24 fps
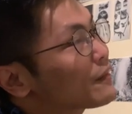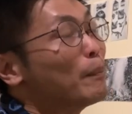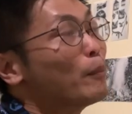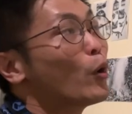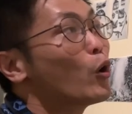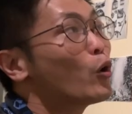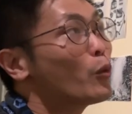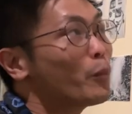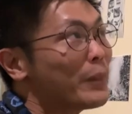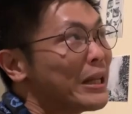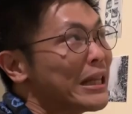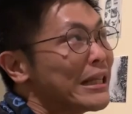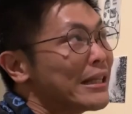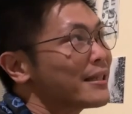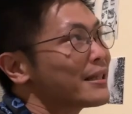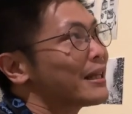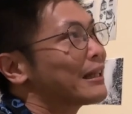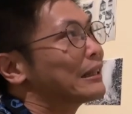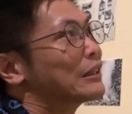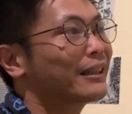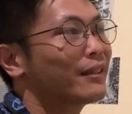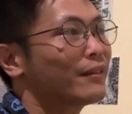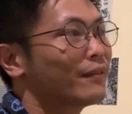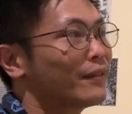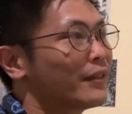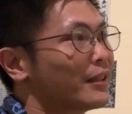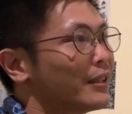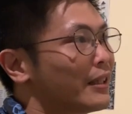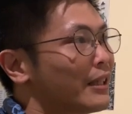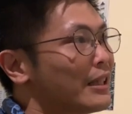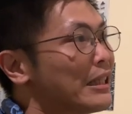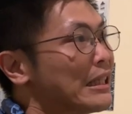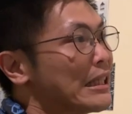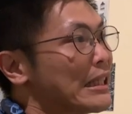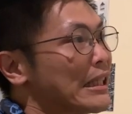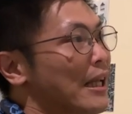moments and
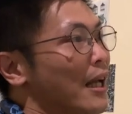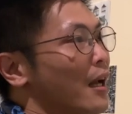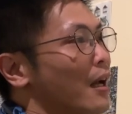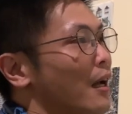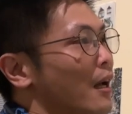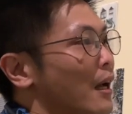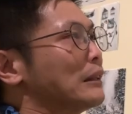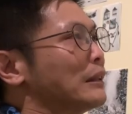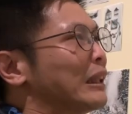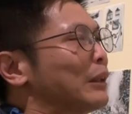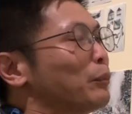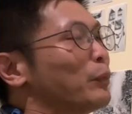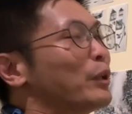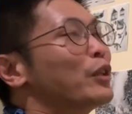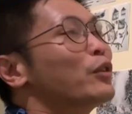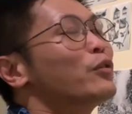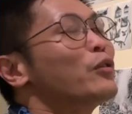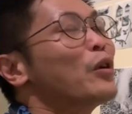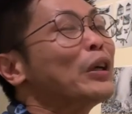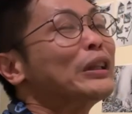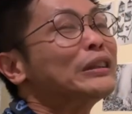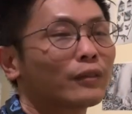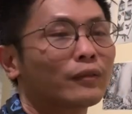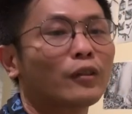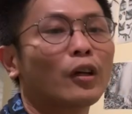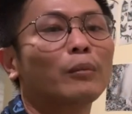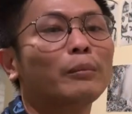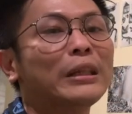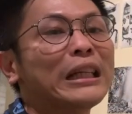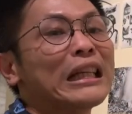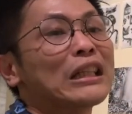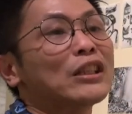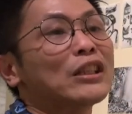activities that we do not normally